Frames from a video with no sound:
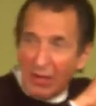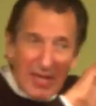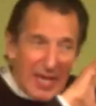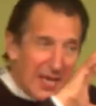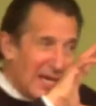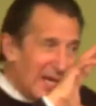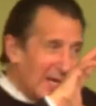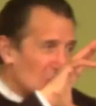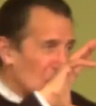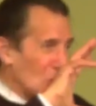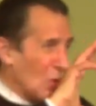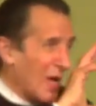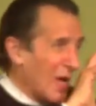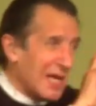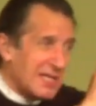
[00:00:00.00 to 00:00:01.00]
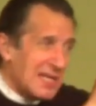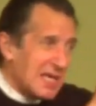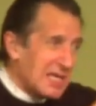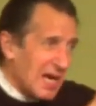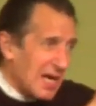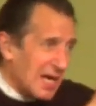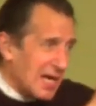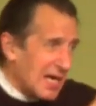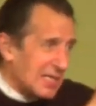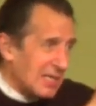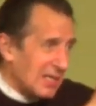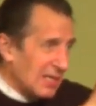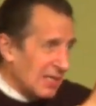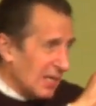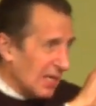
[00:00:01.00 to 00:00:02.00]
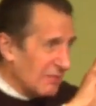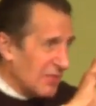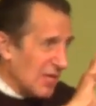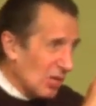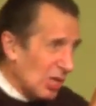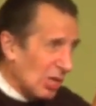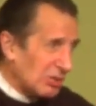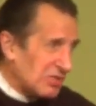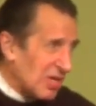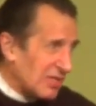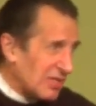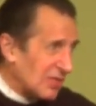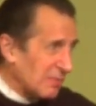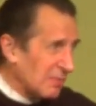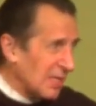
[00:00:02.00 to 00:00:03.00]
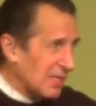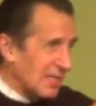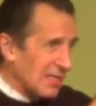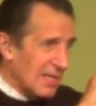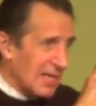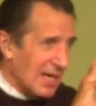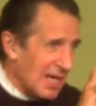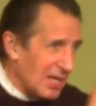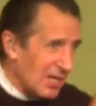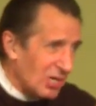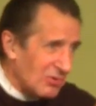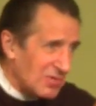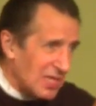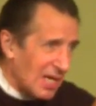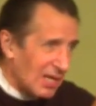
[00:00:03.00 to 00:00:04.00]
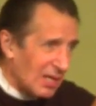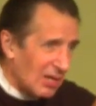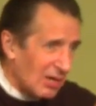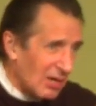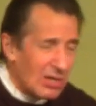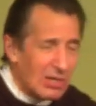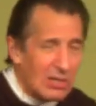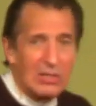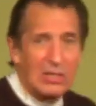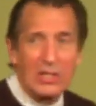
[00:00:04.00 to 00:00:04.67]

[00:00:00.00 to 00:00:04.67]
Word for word: a Trinity God of the Old Testament, not a new deal at all,